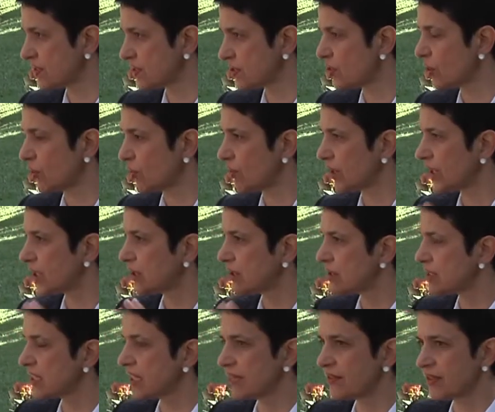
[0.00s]
So it
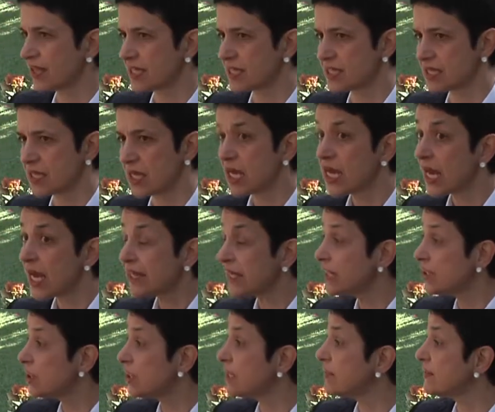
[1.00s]
looks like this. And
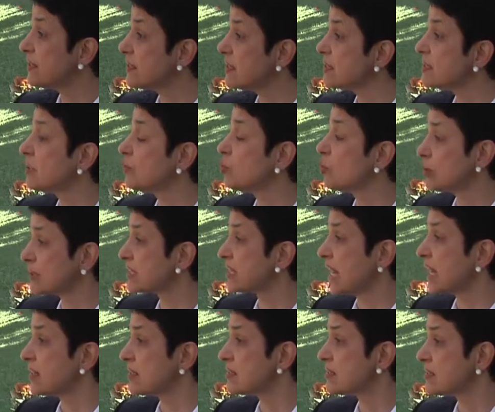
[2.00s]
in, in, this is in all
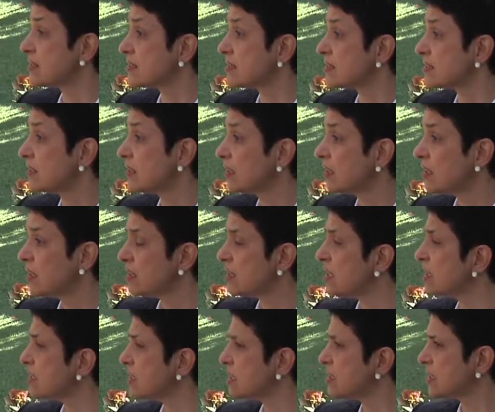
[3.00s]
sciences.
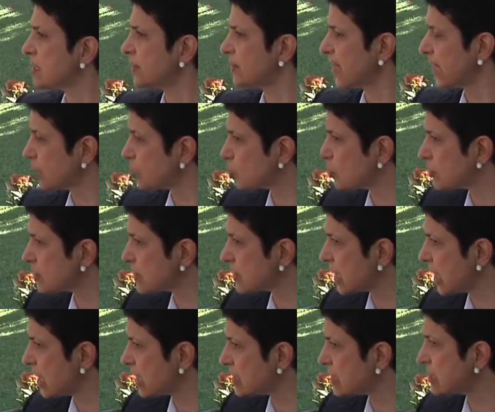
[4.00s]
This is in natural
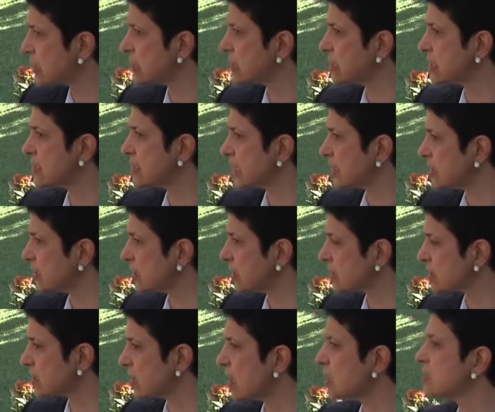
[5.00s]
sciences, in technical
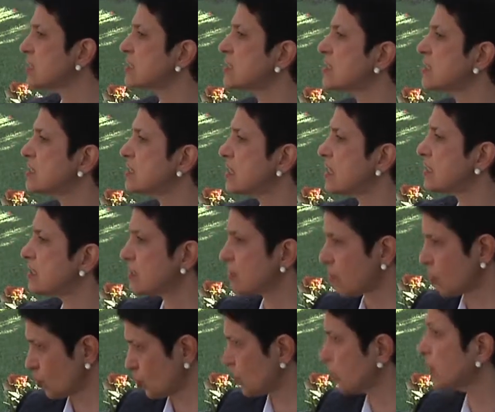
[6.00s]
sciences, in
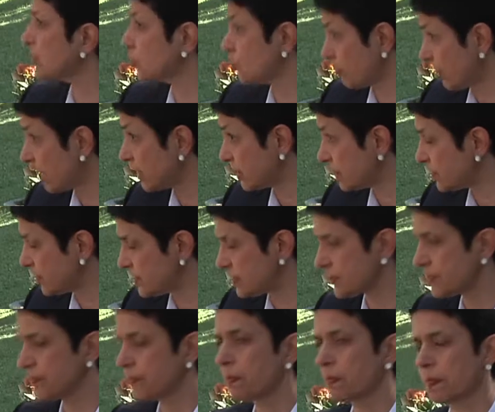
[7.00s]
social and
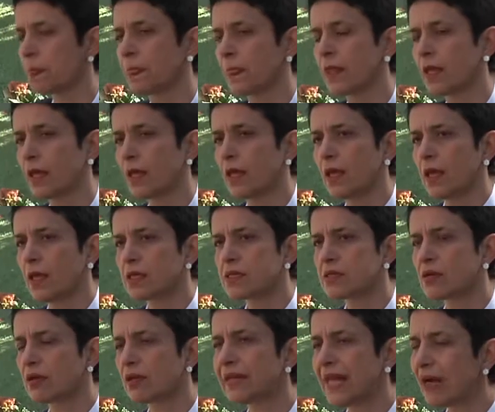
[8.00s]
humanities.
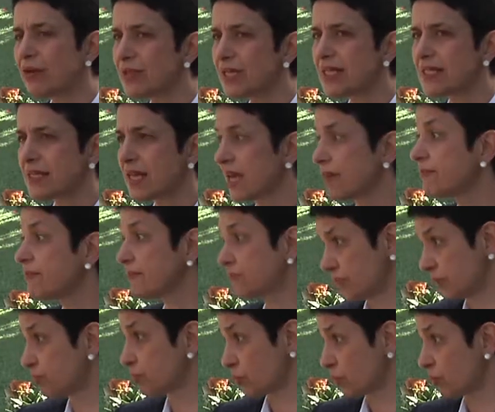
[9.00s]
So nowadays they have
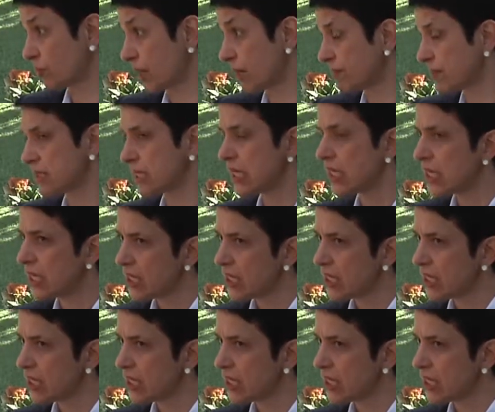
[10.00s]
15 programs.